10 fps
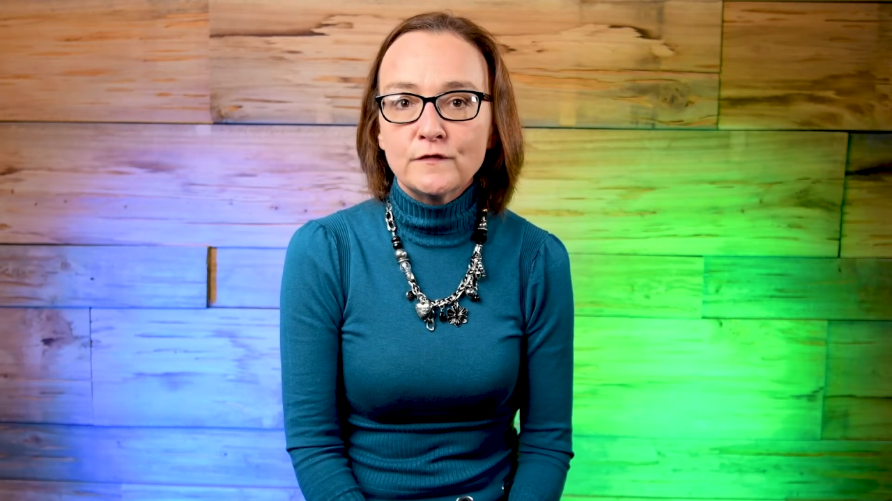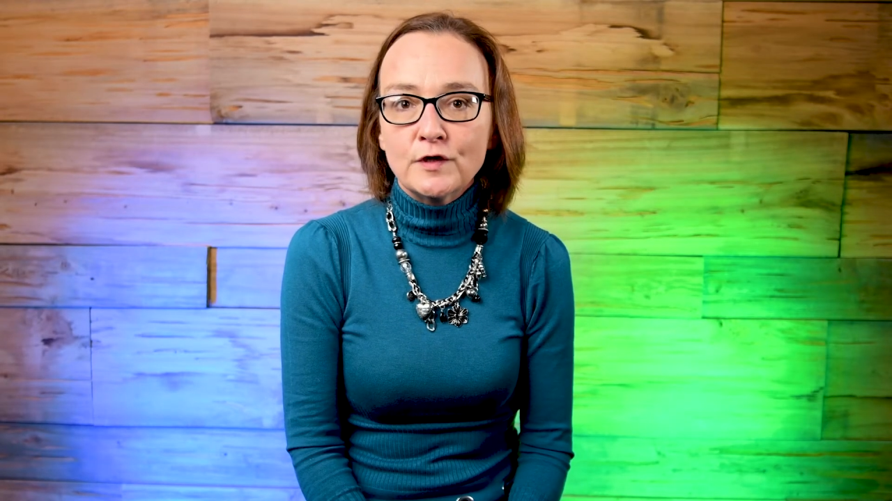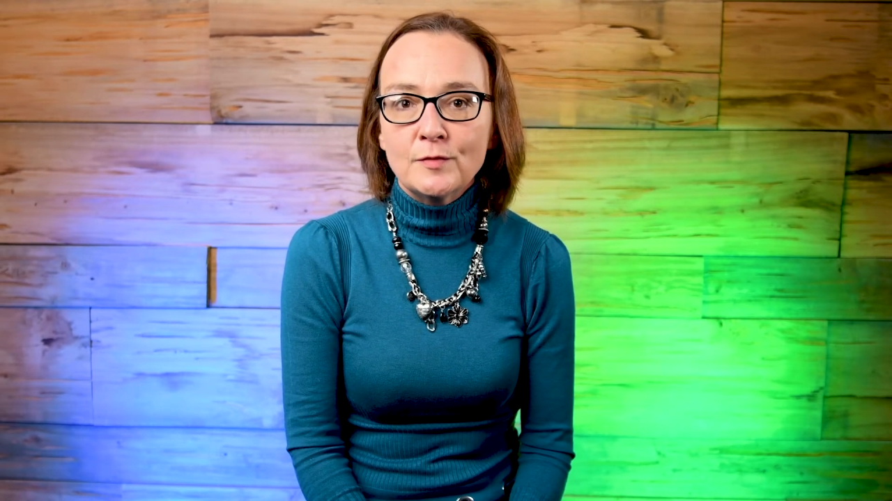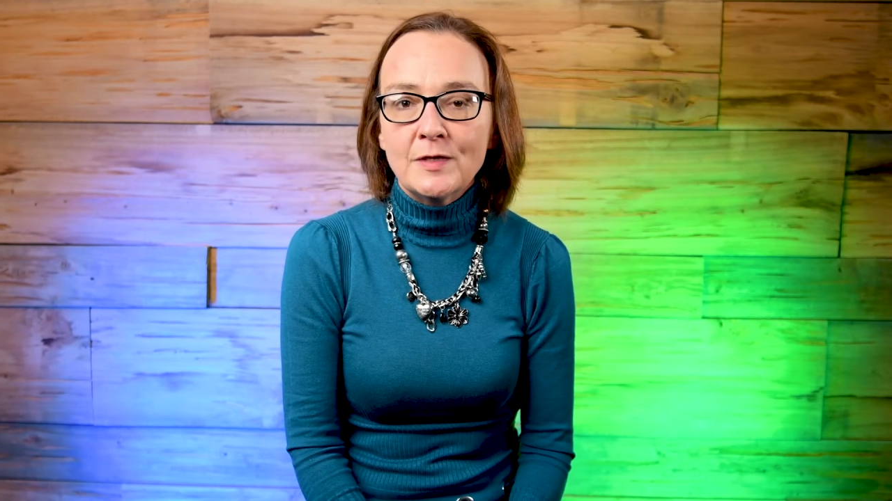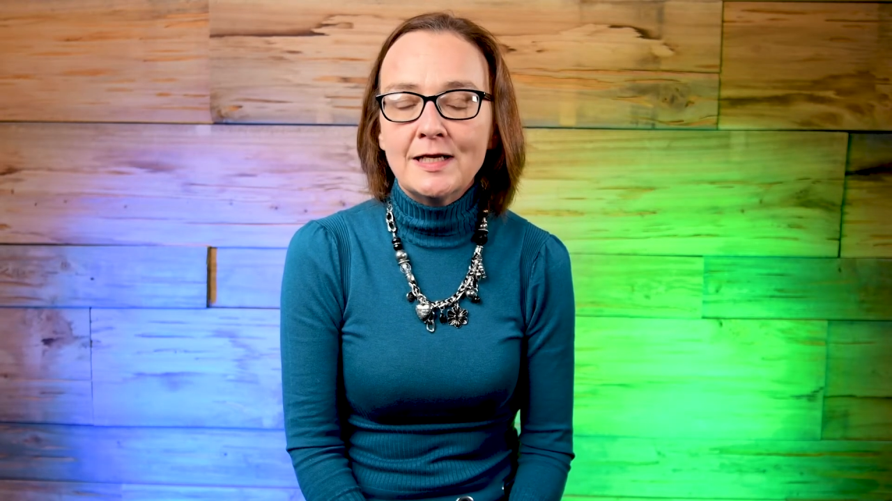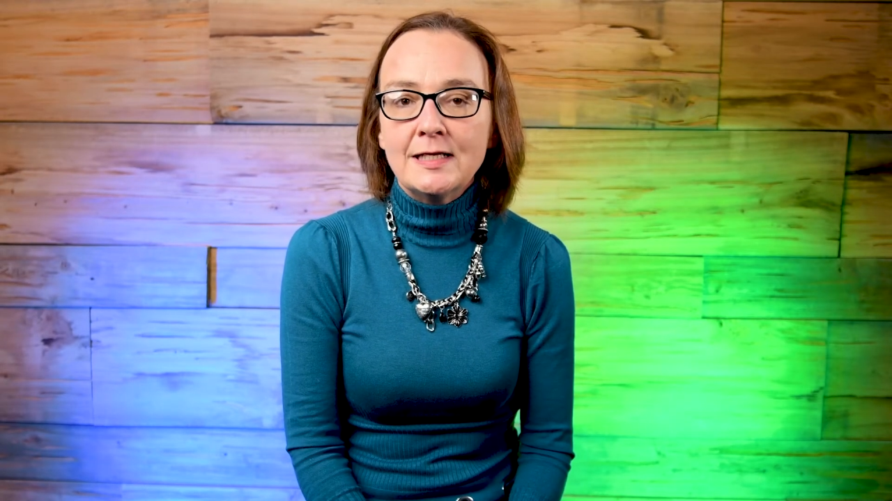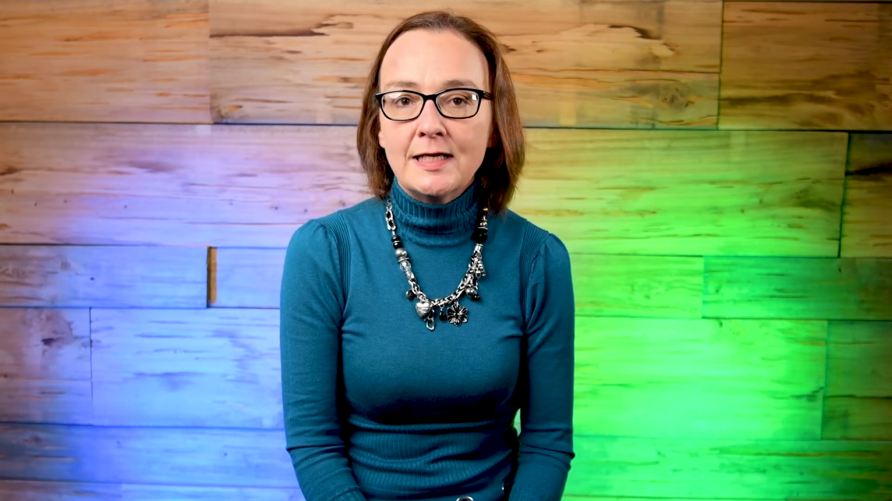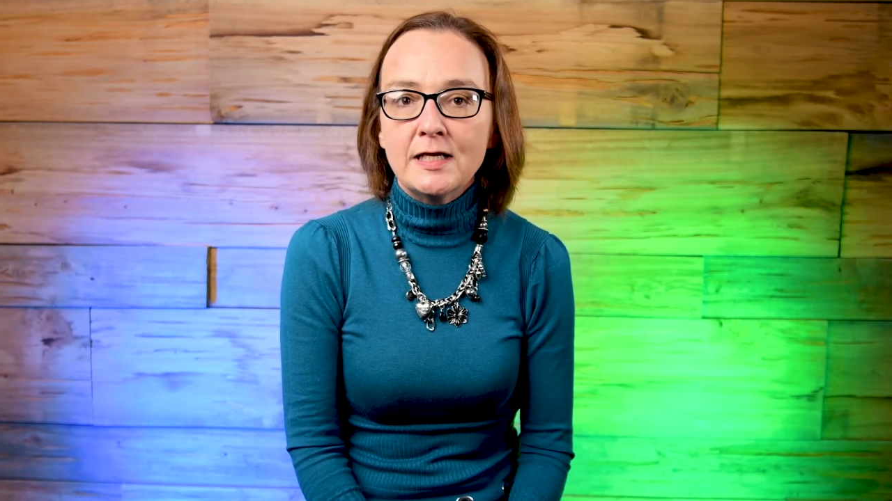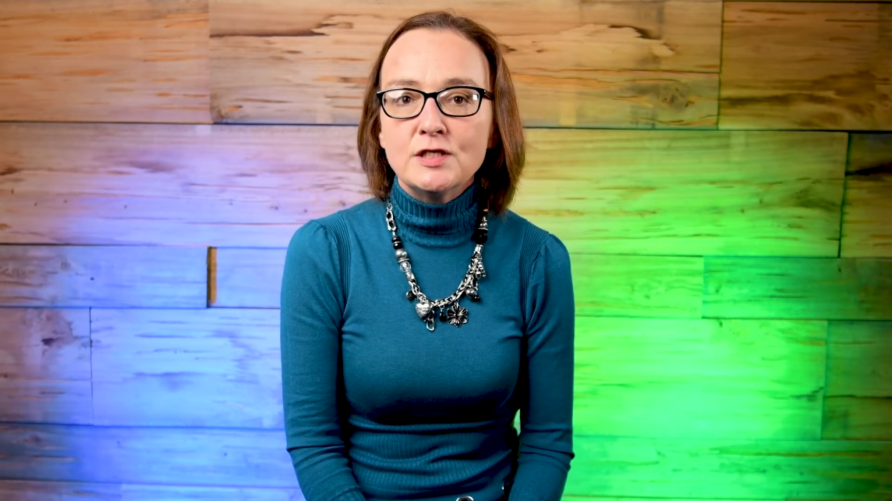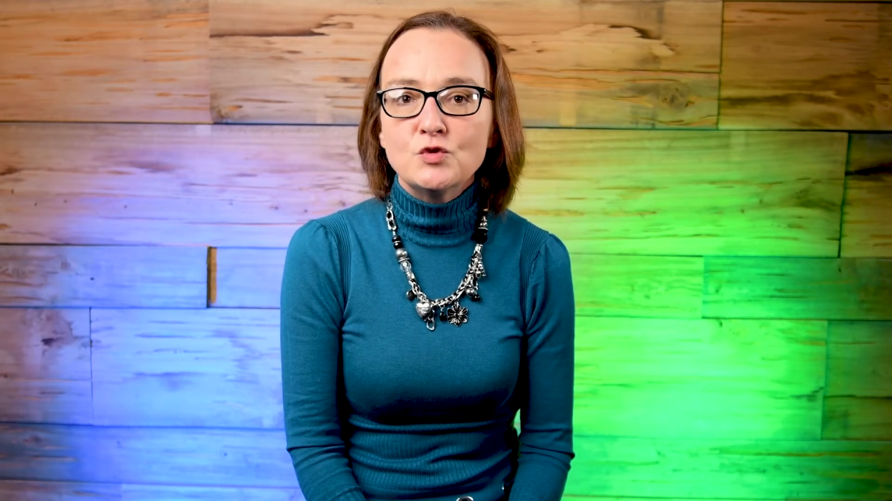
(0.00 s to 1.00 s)
from and
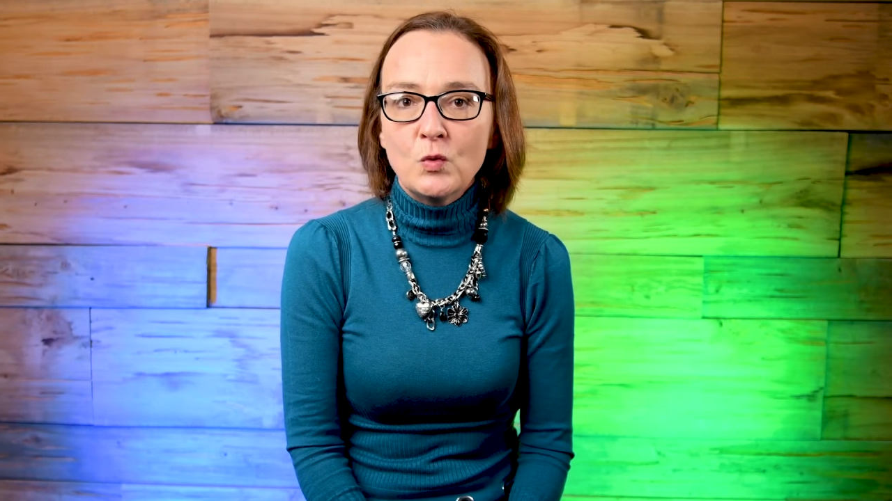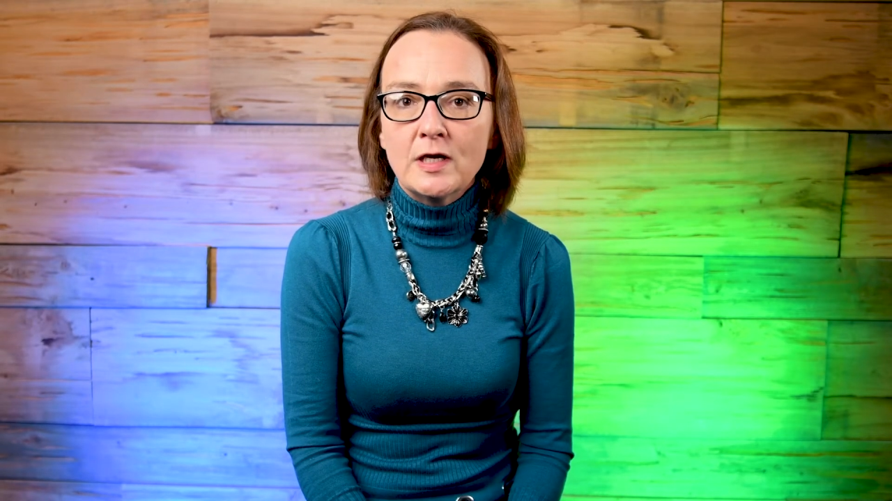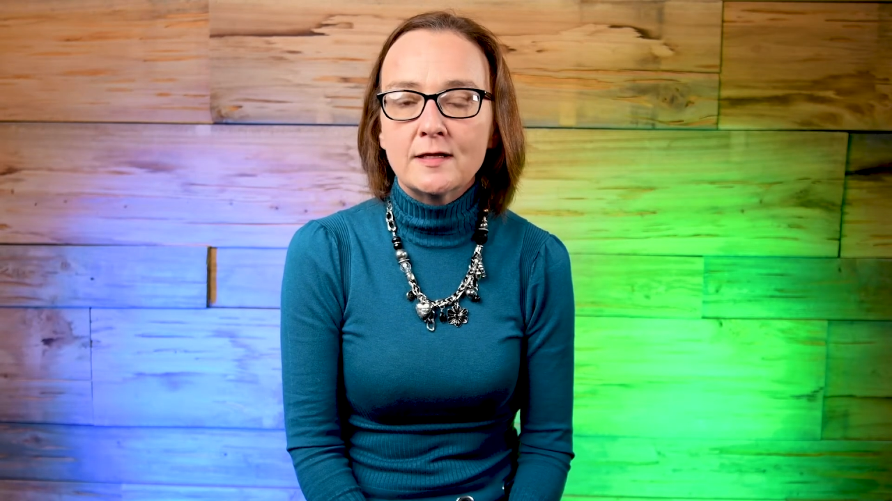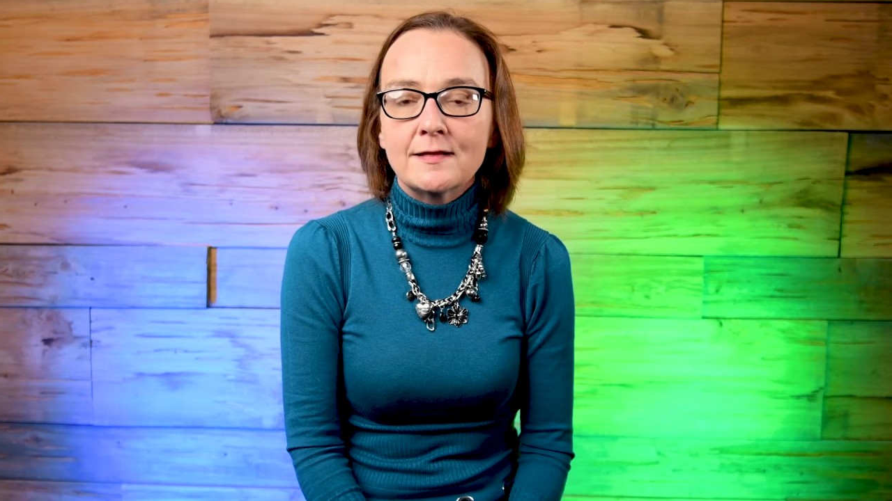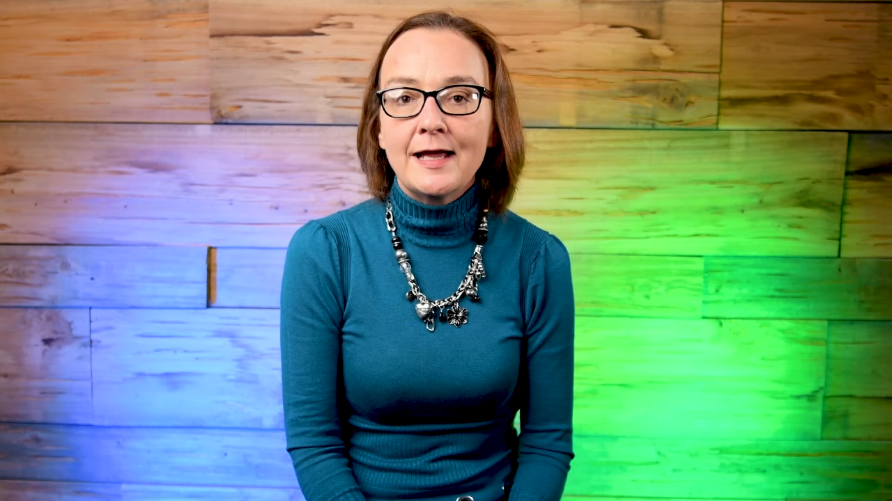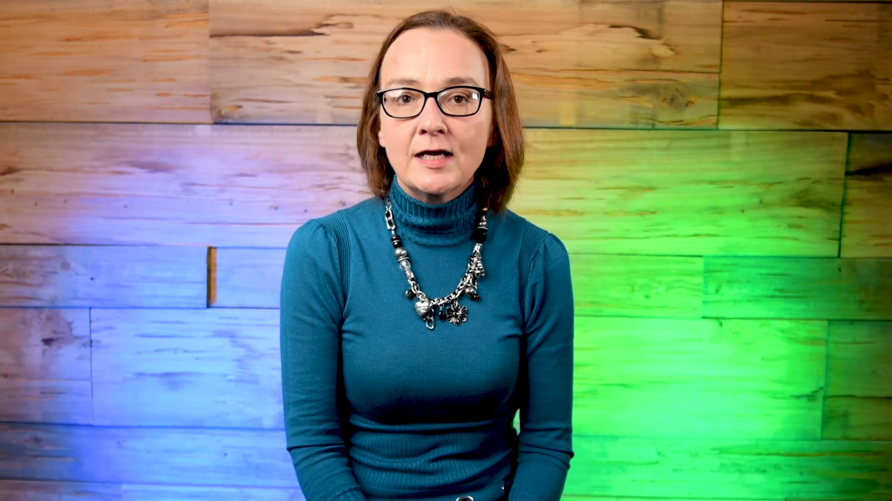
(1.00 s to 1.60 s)
engage with